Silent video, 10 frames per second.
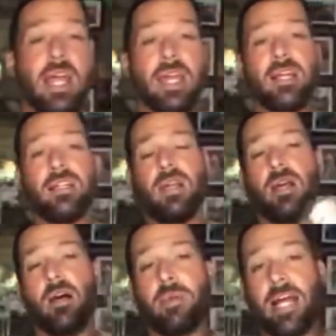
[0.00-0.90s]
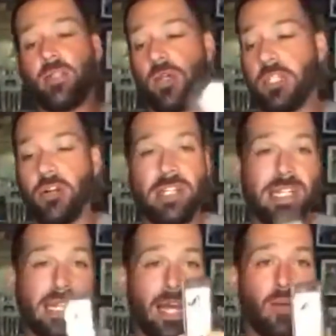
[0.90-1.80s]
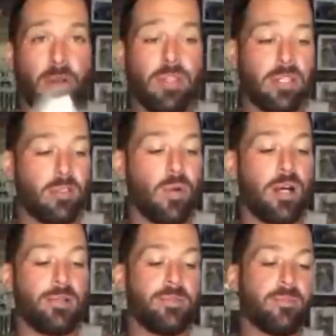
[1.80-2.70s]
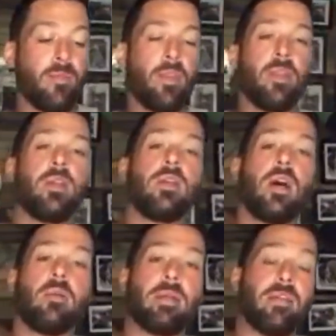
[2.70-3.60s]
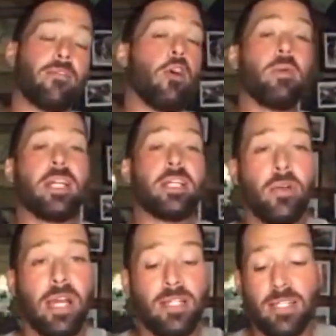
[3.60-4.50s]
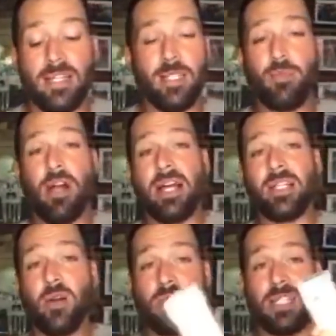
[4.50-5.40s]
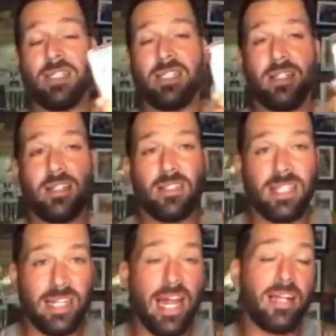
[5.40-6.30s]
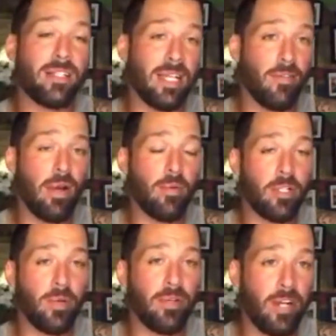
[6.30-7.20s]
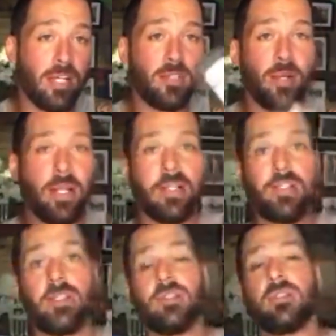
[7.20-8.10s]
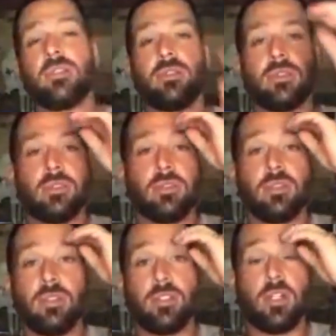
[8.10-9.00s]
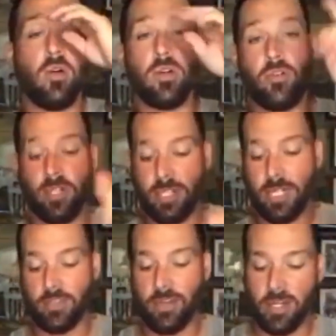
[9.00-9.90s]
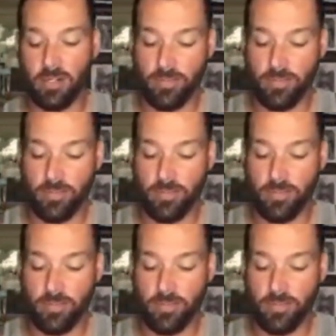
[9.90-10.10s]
and a Bassquatch Hunter decal with this as well. And if nobody donates, then this prize goes into the next giveaway we're doing for next week. So Chris Kinsvader,